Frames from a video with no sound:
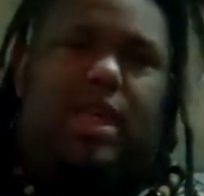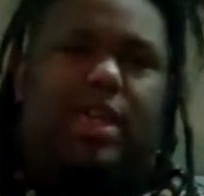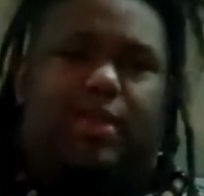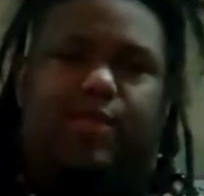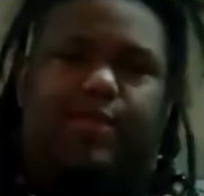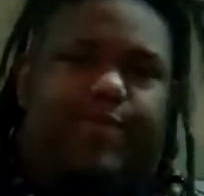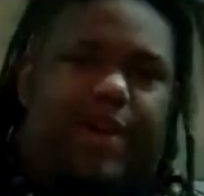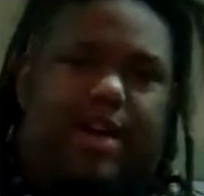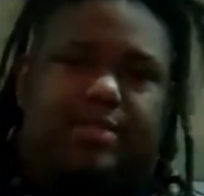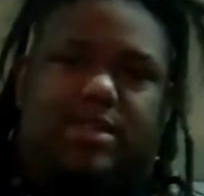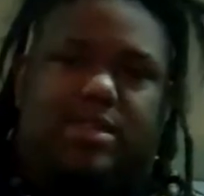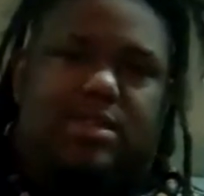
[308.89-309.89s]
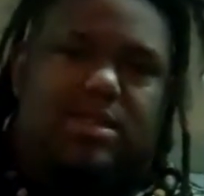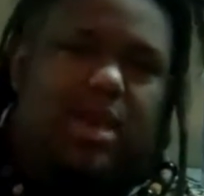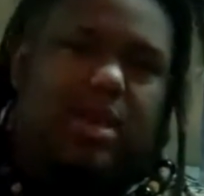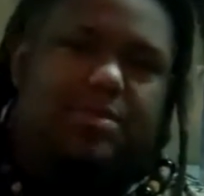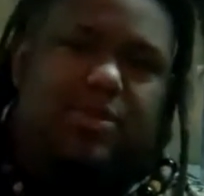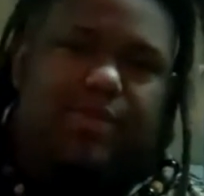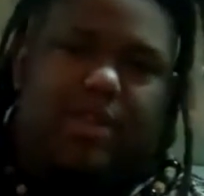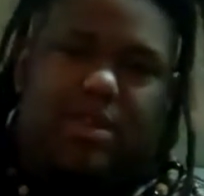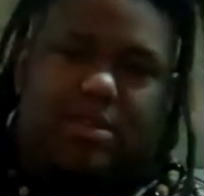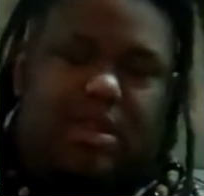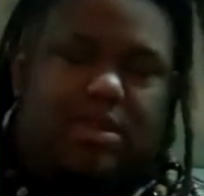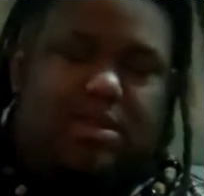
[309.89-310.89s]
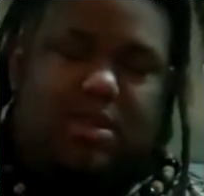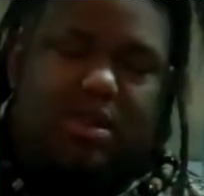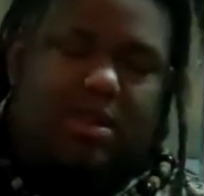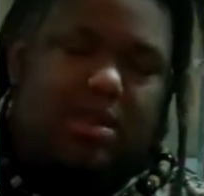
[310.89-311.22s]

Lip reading: like 5 or 6 times on VHS.